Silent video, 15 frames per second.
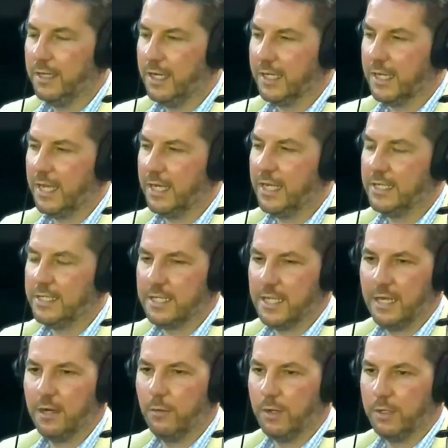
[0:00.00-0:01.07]
And I kind
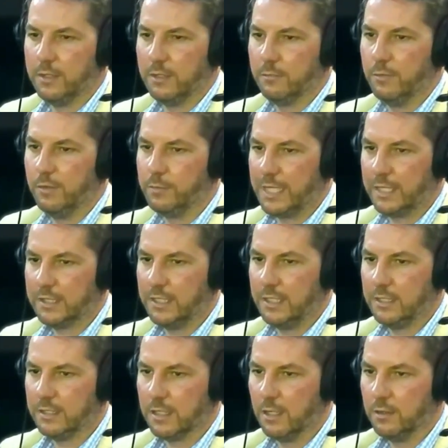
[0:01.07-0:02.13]
of said I wanted to move
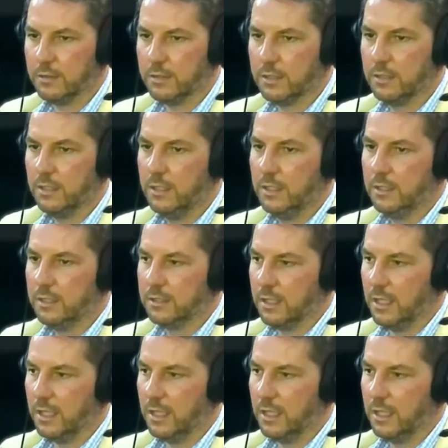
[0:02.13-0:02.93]
back to the East Coast